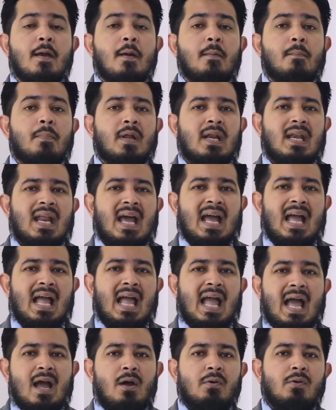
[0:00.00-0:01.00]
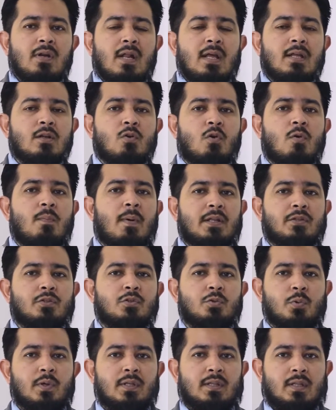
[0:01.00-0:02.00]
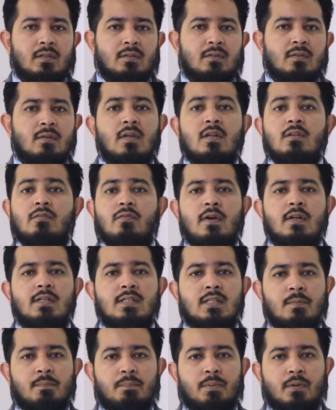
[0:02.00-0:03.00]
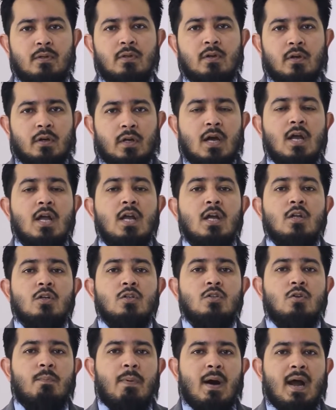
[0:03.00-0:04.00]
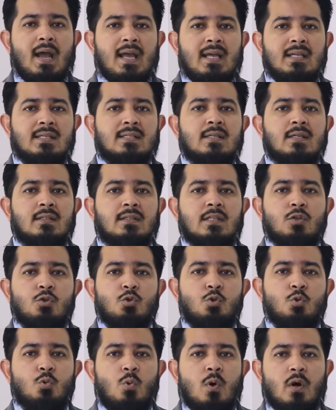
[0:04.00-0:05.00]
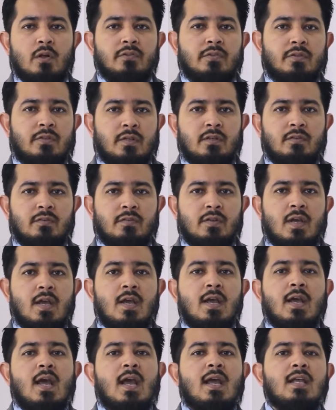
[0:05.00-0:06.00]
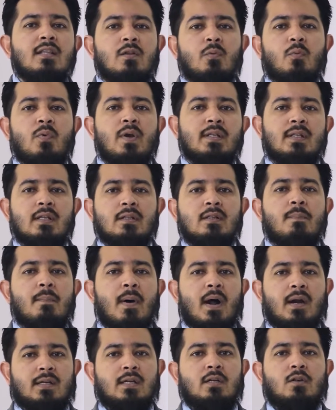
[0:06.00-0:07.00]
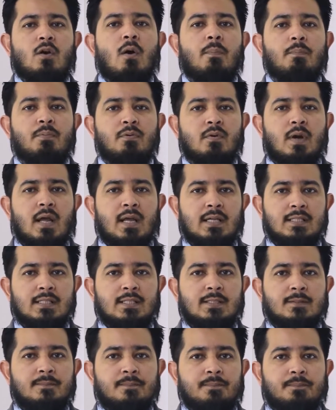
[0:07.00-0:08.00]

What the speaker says: But how did I go about doing this? It's very simple. Look, Dubai has certain nuances in the way that the market operates.